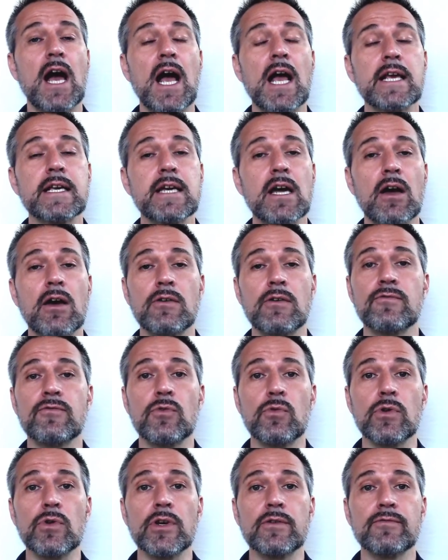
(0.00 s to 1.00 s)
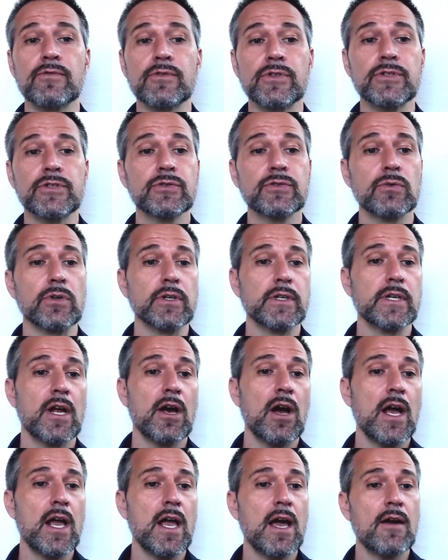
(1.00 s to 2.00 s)
icon for it for the sword. Now
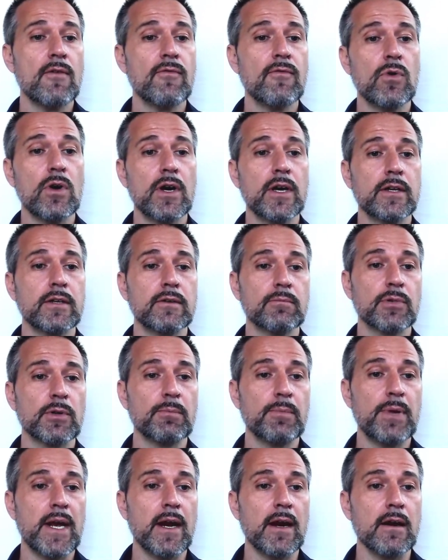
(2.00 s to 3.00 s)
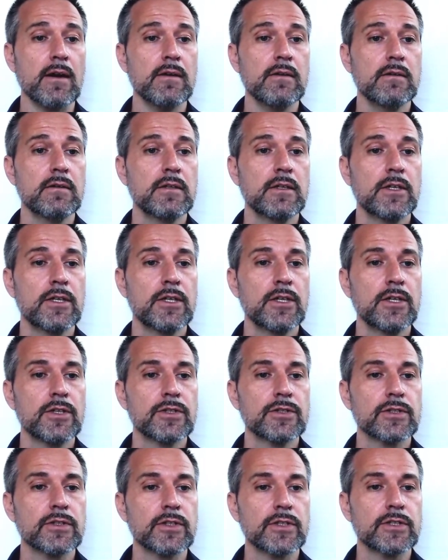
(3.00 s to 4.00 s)
I have one prepared,
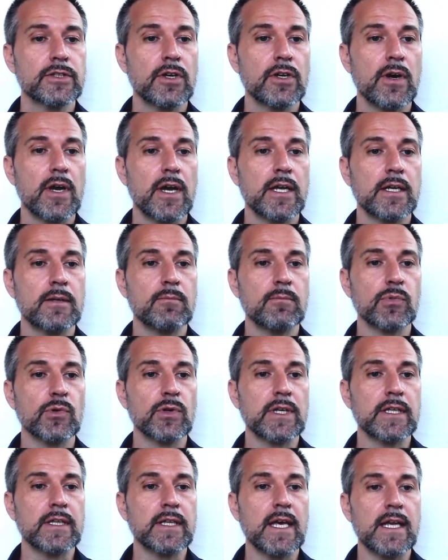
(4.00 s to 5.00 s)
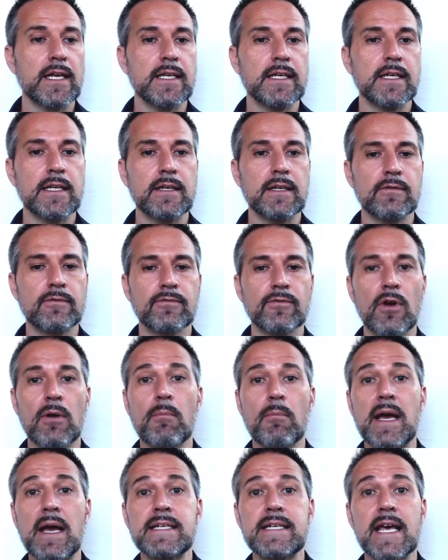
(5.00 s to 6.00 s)
so let's go ahead and bring that in from
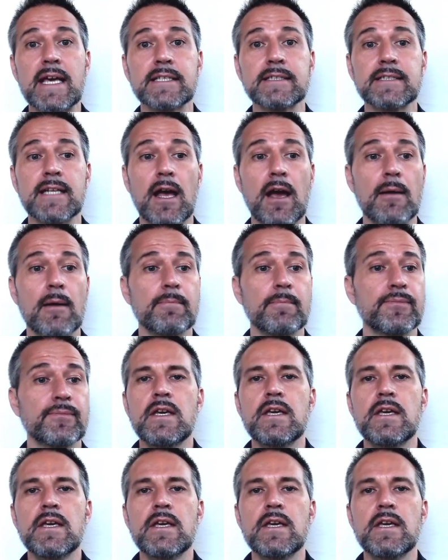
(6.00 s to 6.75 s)
my desktop.